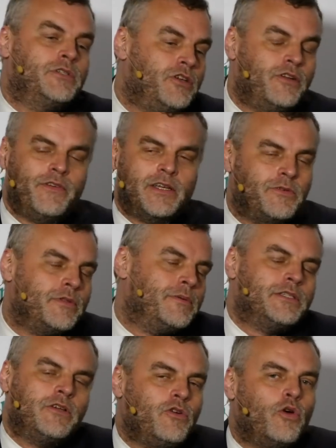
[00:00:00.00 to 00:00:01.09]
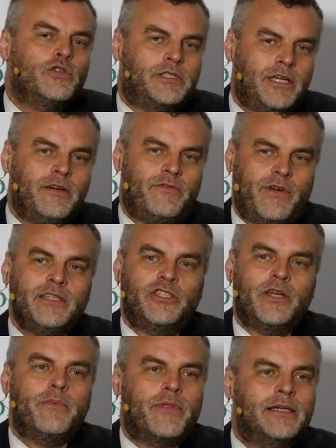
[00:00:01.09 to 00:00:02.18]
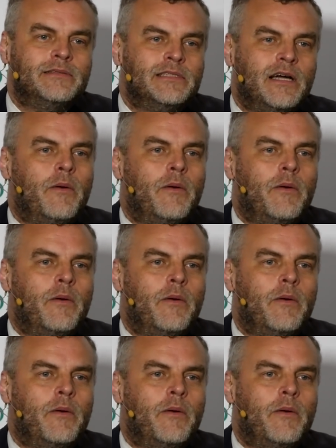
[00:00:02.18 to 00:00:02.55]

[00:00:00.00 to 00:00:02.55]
at university with him. It's a loyalty and friendship thing.